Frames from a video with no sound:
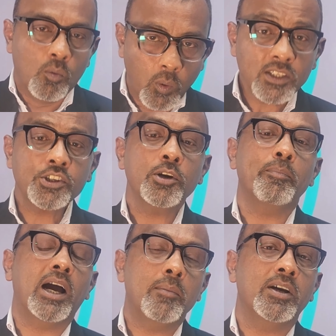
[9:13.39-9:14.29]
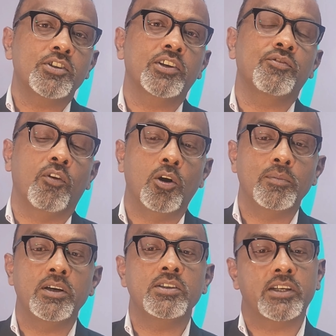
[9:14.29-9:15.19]
Once your biometrics
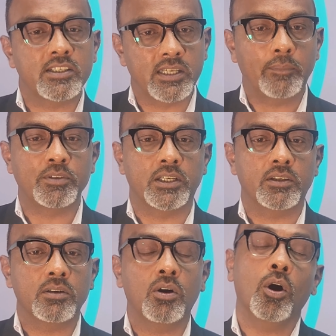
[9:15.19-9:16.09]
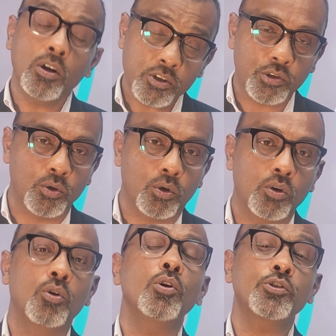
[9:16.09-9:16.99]
form is accepted, also
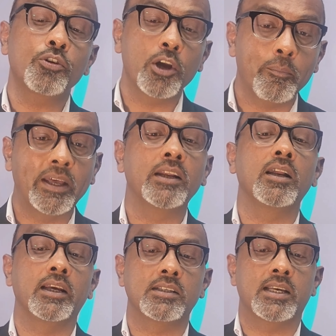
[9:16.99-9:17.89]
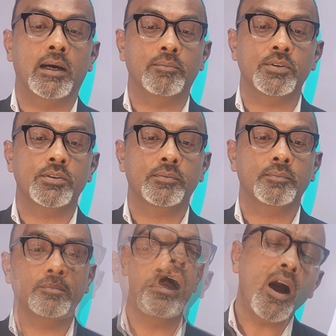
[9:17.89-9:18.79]
go through your medical exams.
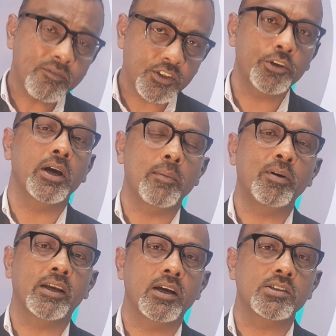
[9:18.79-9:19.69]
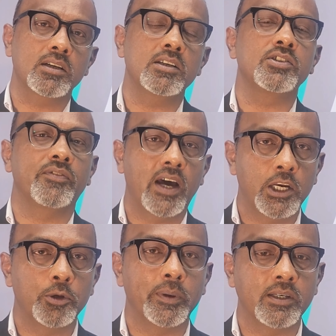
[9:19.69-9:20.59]
After your application is
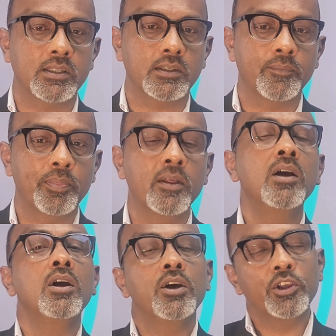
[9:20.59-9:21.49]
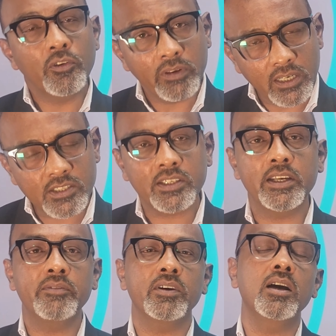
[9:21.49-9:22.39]
evaluated, you will
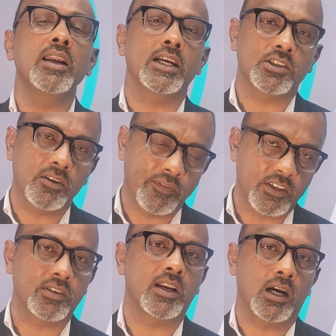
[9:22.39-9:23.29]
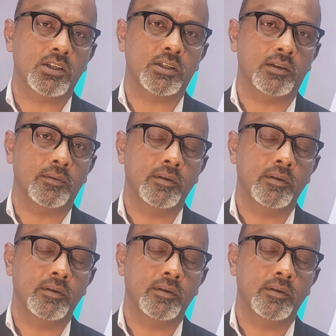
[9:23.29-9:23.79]
receive a letter of introduction,